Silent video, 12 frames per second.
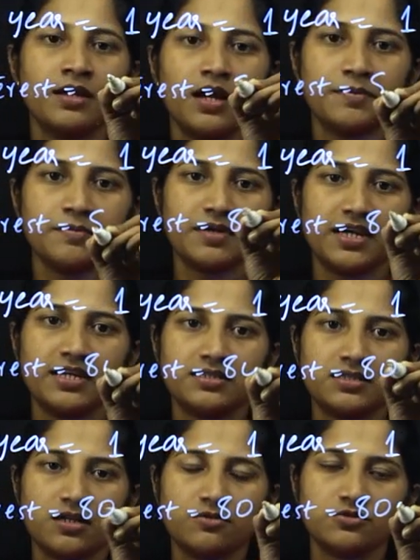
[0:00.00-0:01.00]
Appum
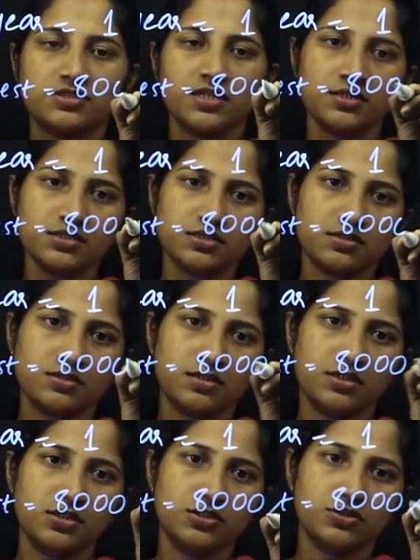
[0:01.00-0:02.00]
8000
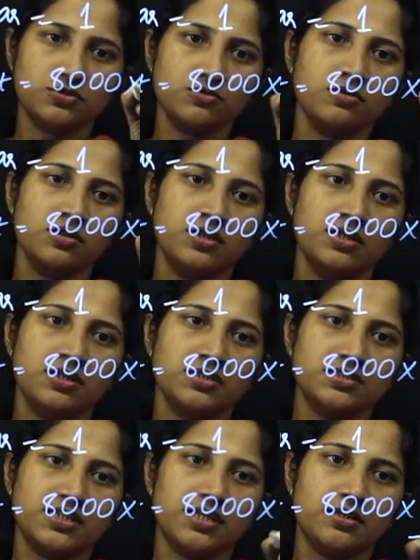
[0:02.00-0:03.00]
into
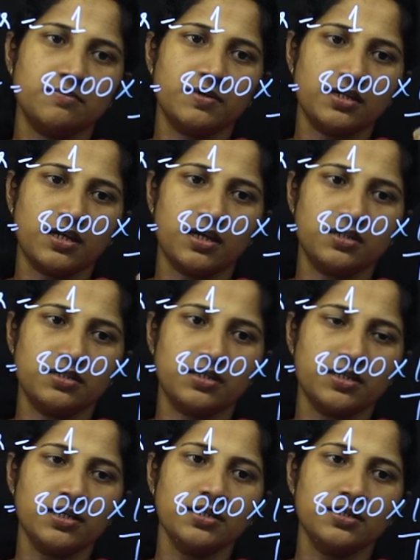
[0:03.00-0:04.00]
10 by
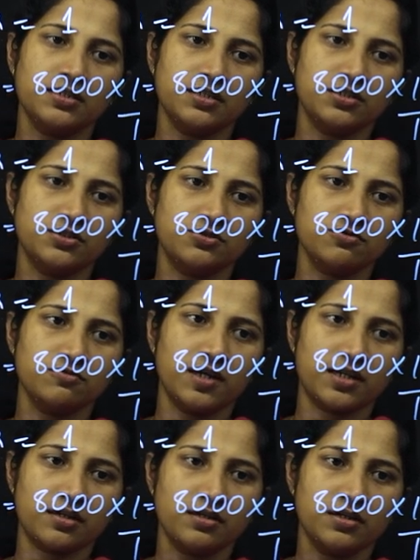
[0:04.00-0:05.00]
100 into 1.
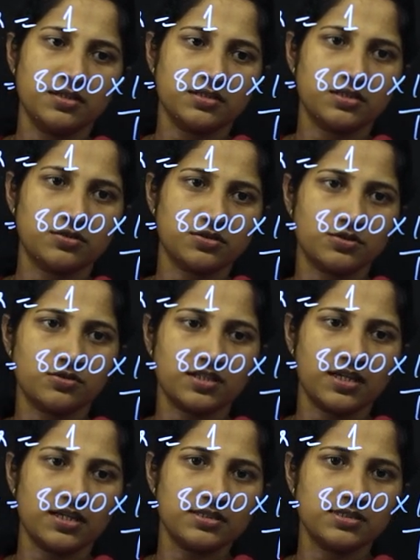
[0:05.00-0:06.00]
00
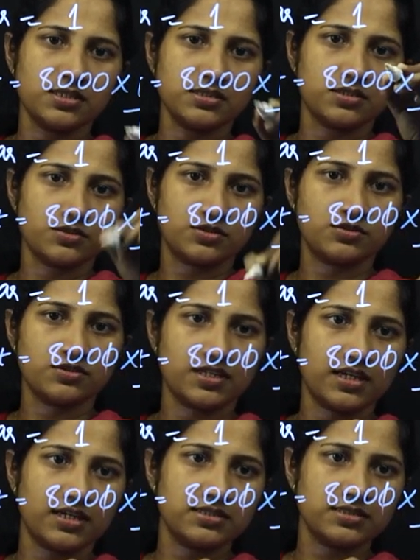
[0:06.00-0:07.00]
cancel, 00
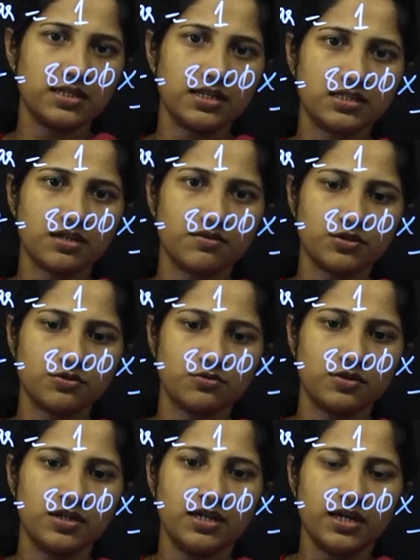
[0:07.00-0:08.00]
cancel. Etra vannu
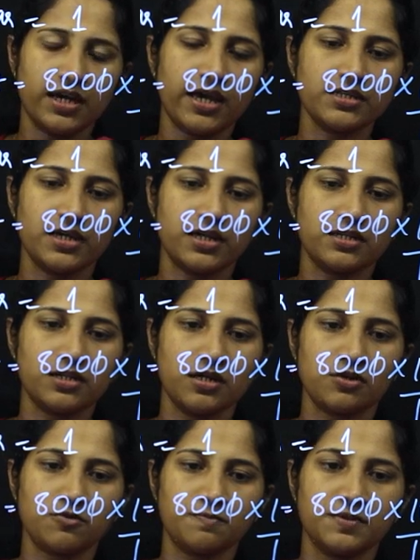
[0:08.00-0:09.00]
800
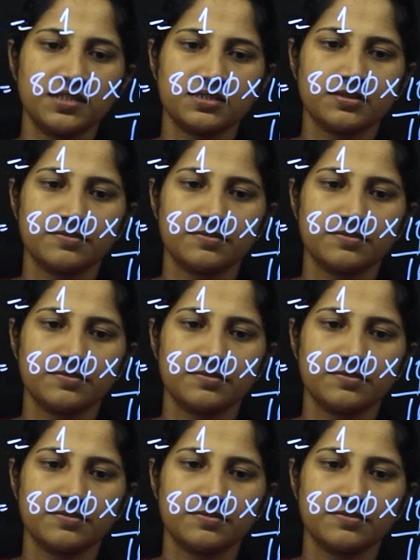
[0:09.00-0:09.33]
rupees.